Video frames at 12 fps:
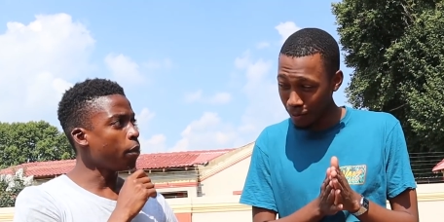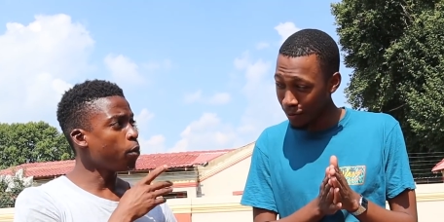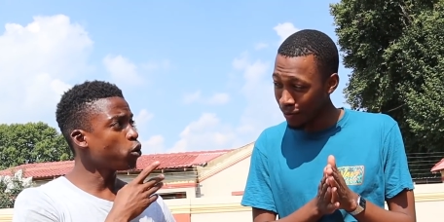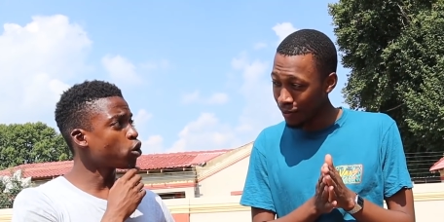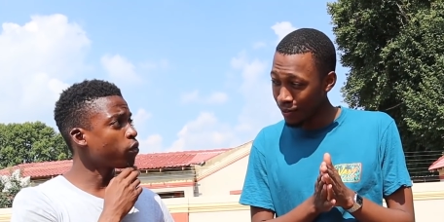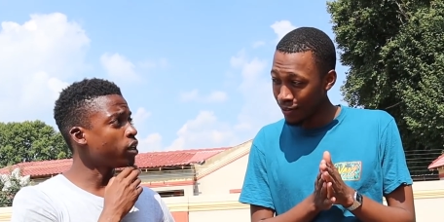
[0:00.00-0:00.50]

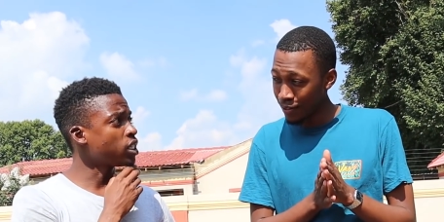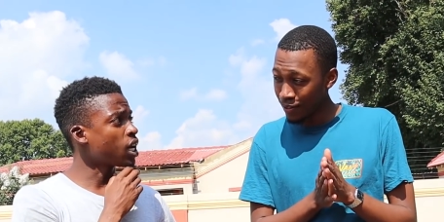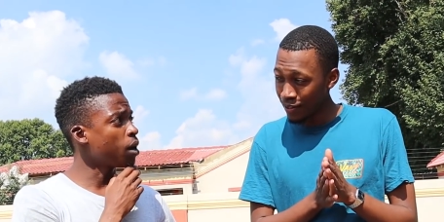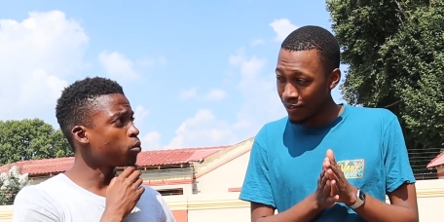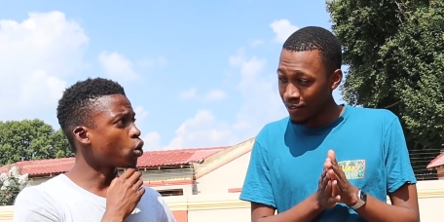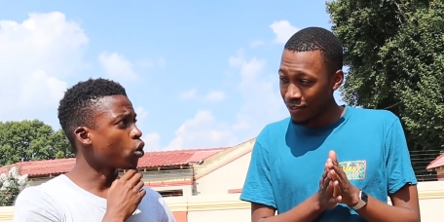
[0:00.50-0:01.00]
Speaker 1: Most of the
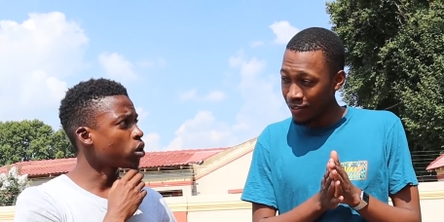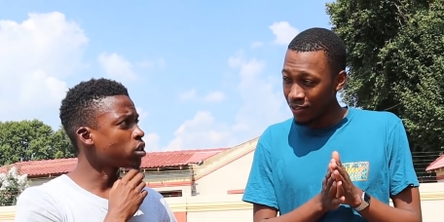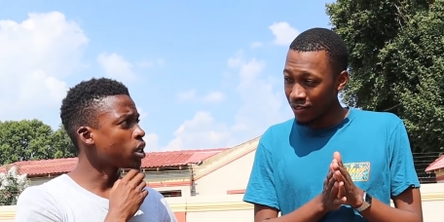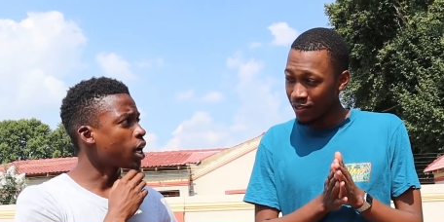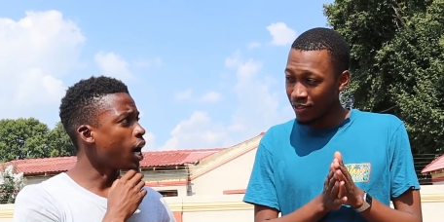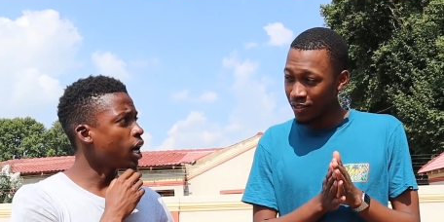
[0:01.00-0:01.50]
time, dog, is
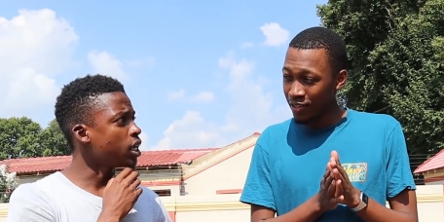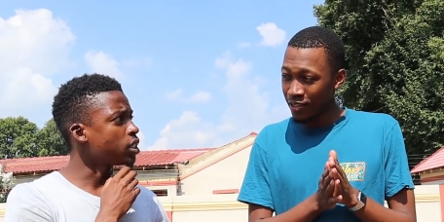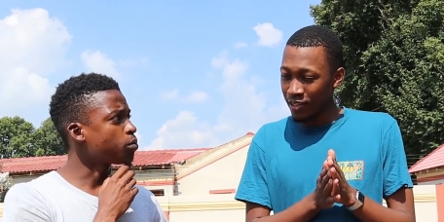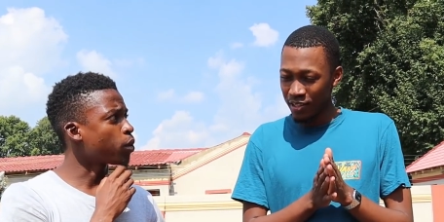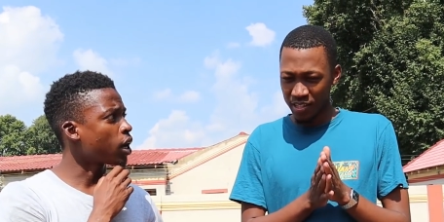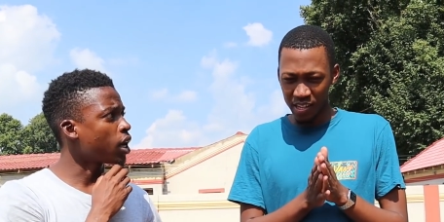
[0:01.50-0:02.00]
the
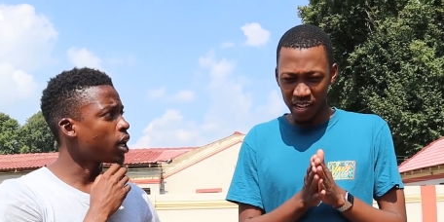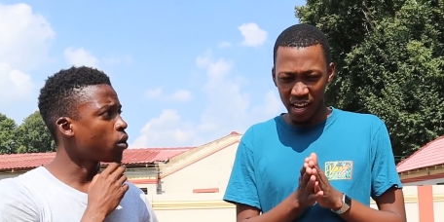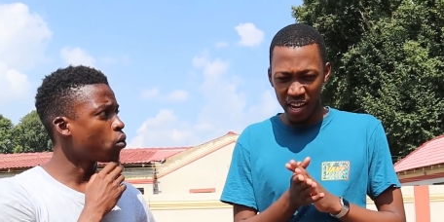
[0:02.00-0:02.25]
guys, bro.